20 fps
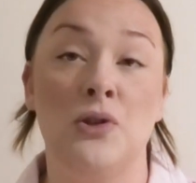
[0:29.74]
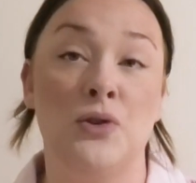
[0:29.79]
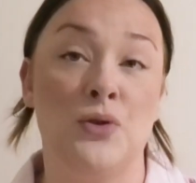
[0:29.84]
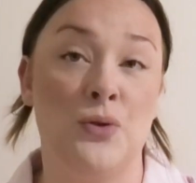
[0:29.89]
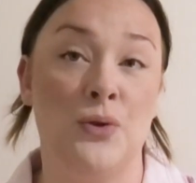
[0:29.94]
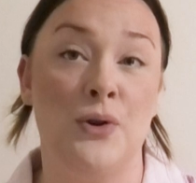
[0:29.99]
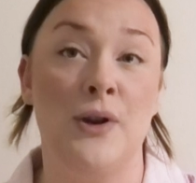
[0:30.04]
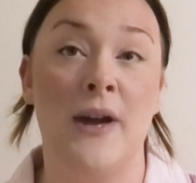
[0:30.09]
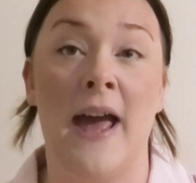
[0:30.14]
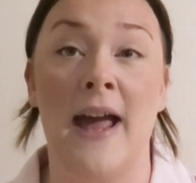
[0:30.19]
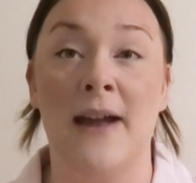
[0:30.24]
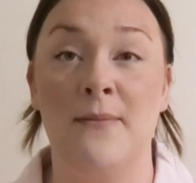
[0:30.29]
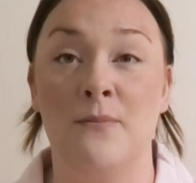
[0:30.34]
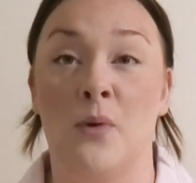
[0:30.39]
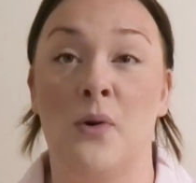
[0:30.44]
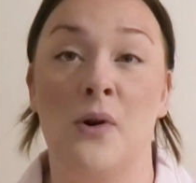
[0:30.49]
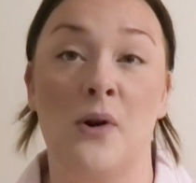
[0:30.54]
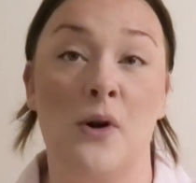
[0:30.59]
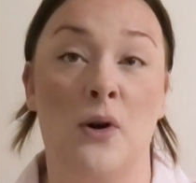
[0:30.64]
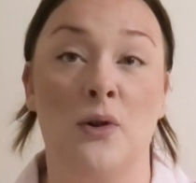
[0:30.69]
true and
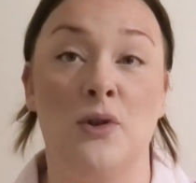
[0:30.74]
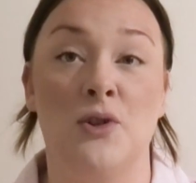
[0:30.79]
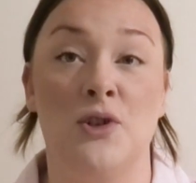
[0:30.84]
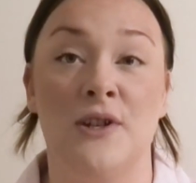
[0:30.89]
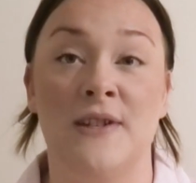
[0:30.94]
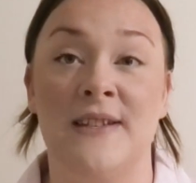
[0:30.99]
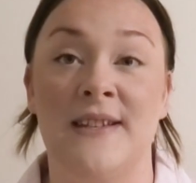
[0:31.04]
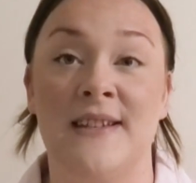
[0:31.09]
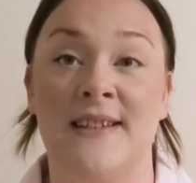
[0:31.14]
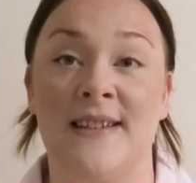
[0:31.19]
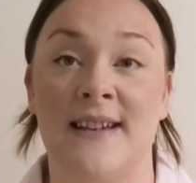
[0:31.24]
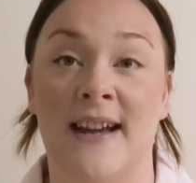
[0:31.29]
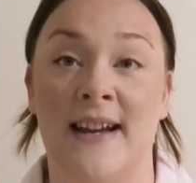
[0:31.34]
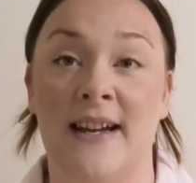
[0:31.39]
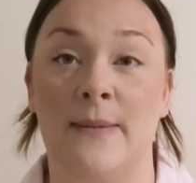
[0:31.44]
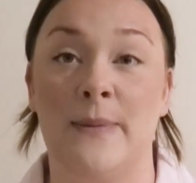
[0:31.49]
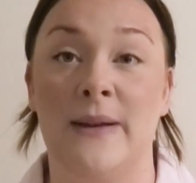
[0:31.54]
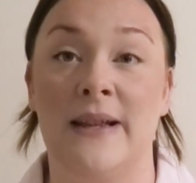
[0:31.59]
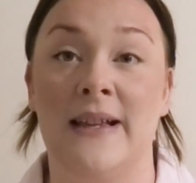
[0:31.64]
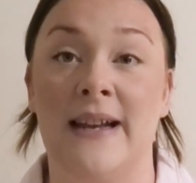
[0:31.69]
more conscious
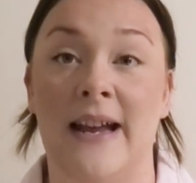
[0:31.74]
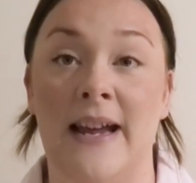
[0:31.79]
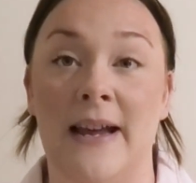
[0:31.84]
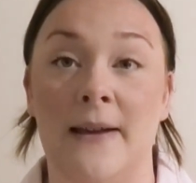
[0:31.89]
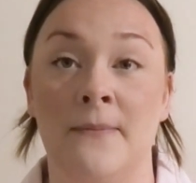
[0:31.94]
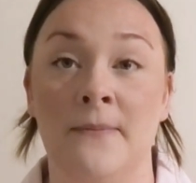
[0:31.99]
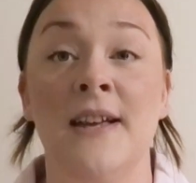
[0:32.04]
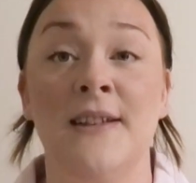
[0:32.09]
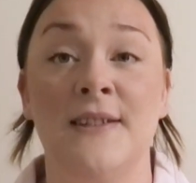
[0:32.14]
sustainability.